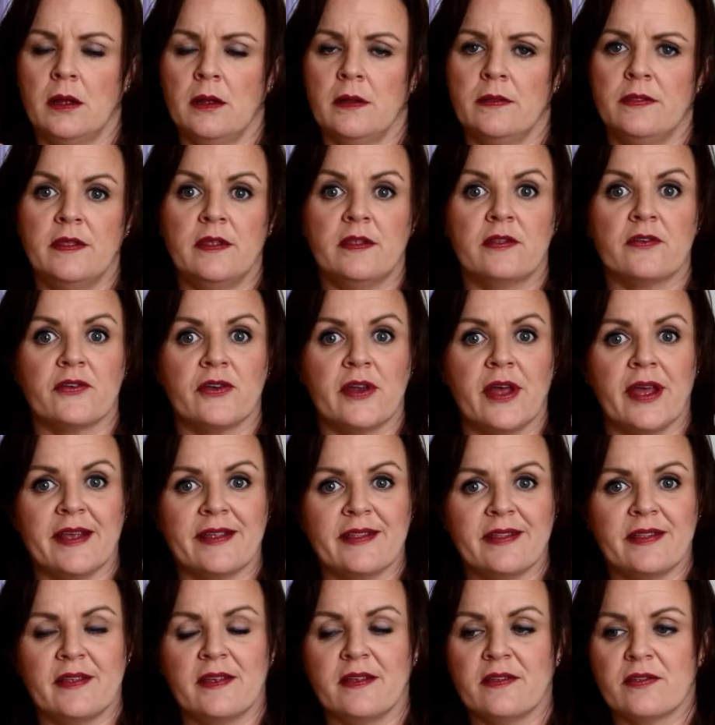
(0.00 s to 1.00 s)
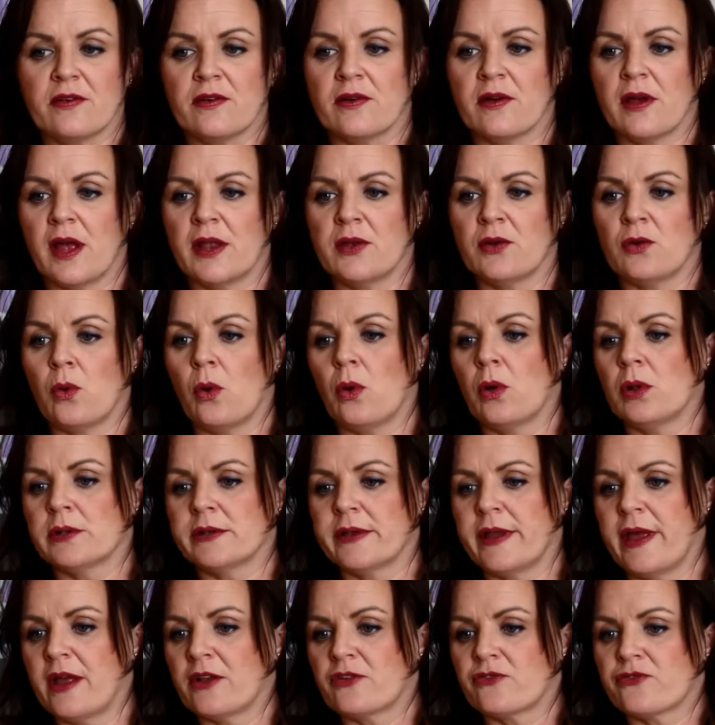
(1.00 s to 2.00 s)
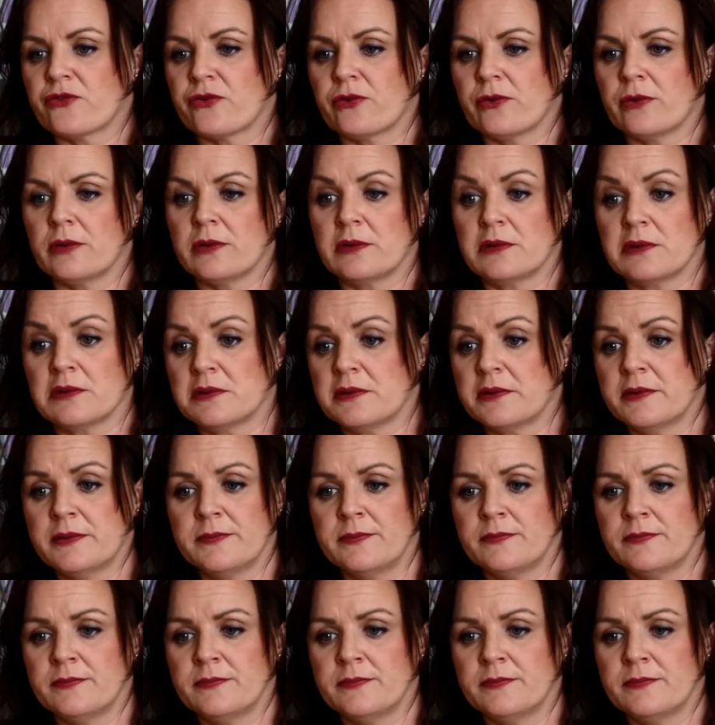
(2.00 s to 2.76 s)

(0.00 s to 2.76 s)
These are nice. These are an all-natural